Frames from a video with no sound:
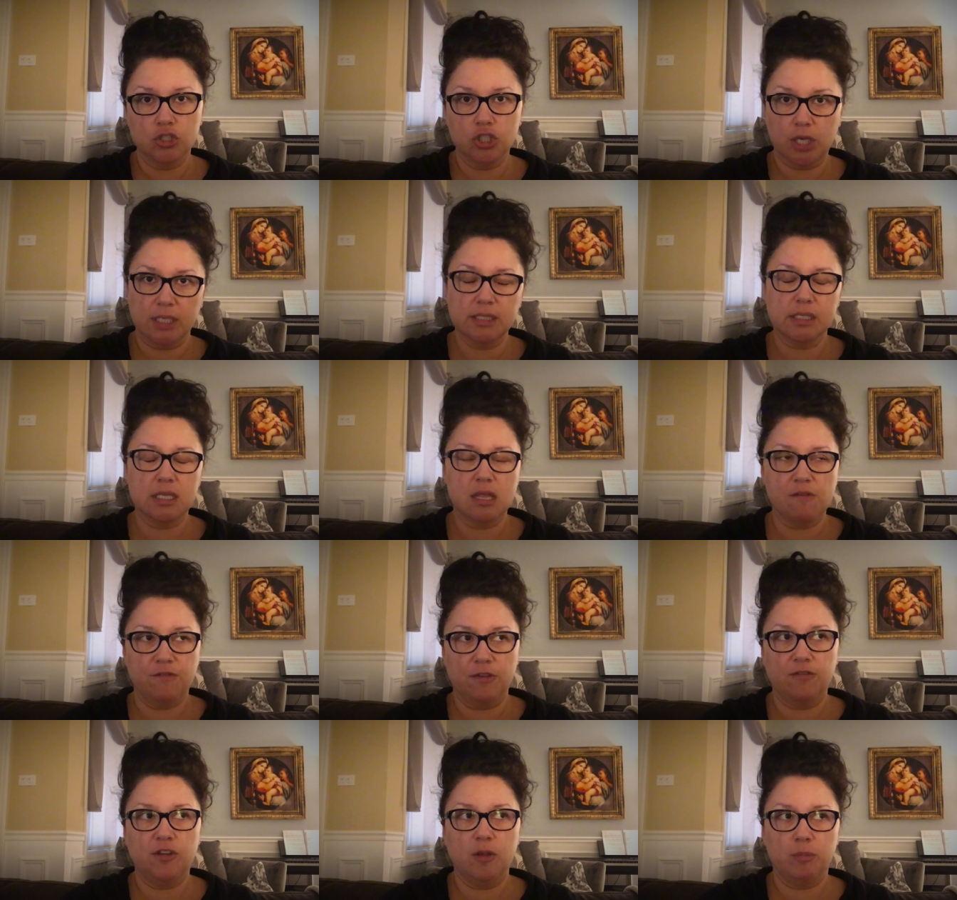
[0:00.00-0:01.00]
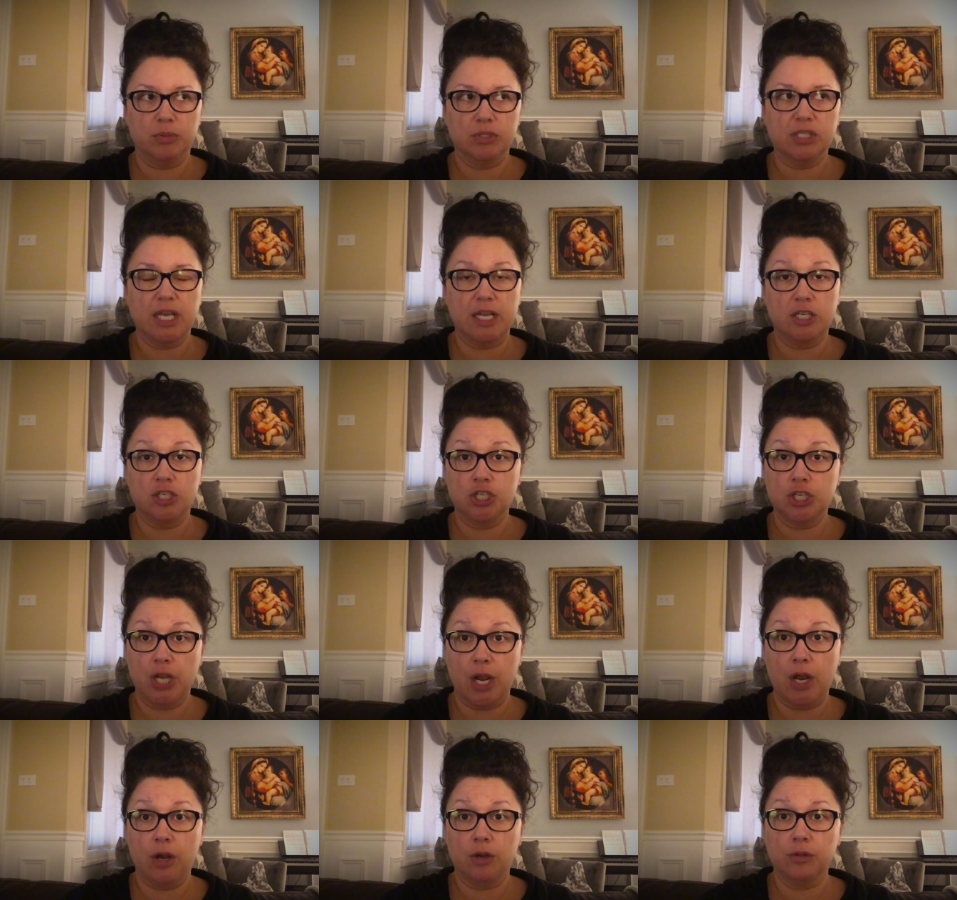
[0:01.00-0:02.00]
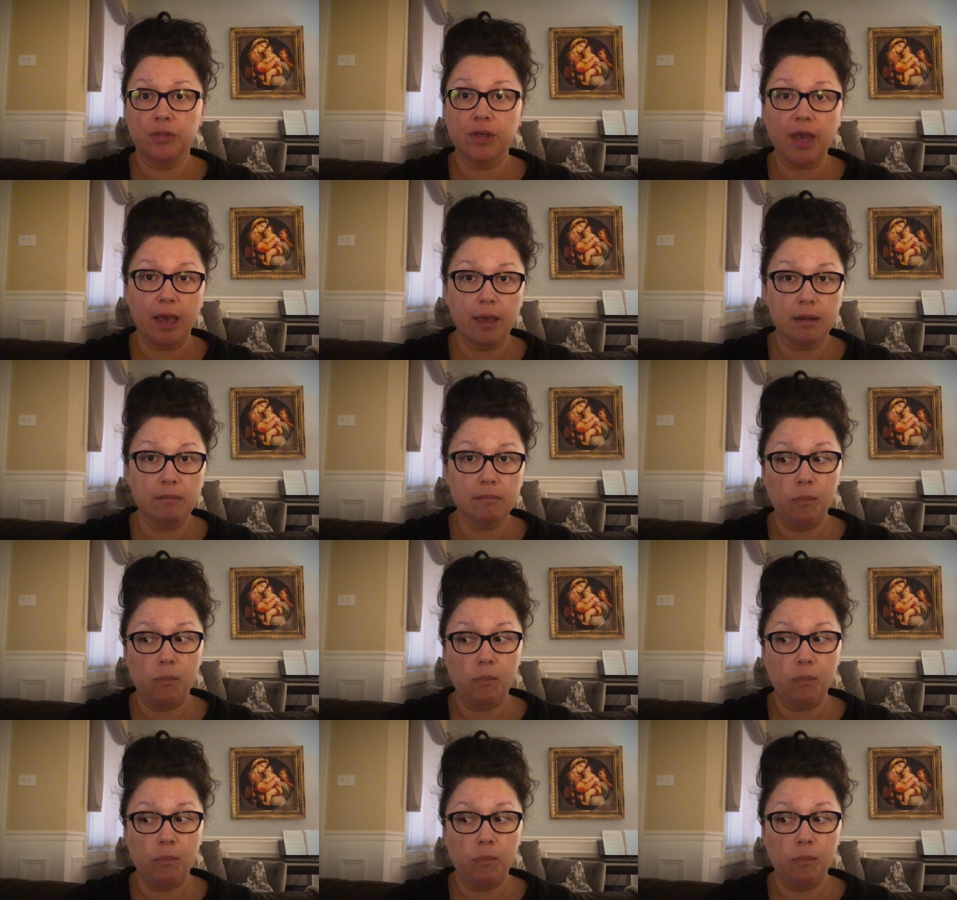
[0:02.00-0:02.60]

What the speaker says: just the 50% share that